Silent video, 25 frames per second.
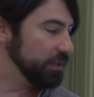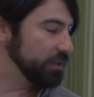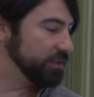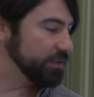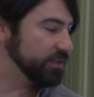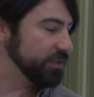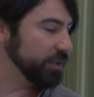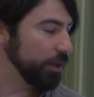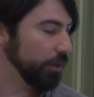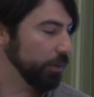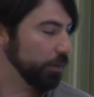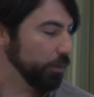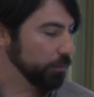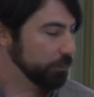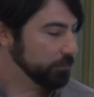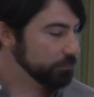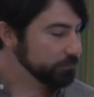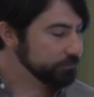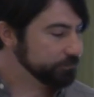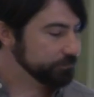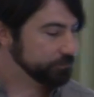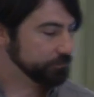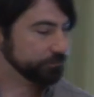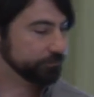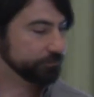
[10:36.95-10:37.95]
So
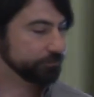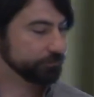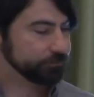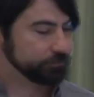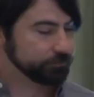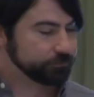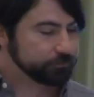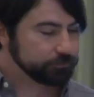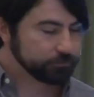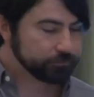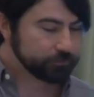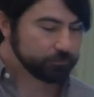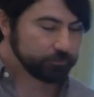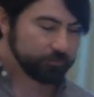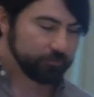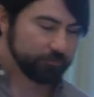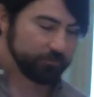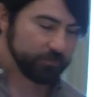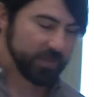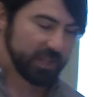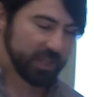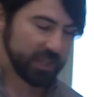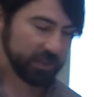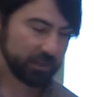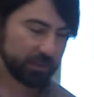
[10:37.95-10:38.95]

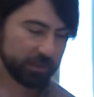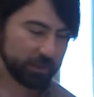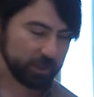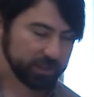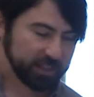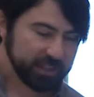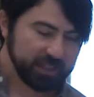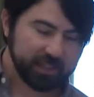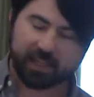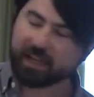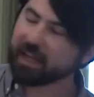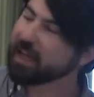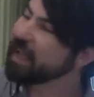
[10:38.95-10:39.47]
looking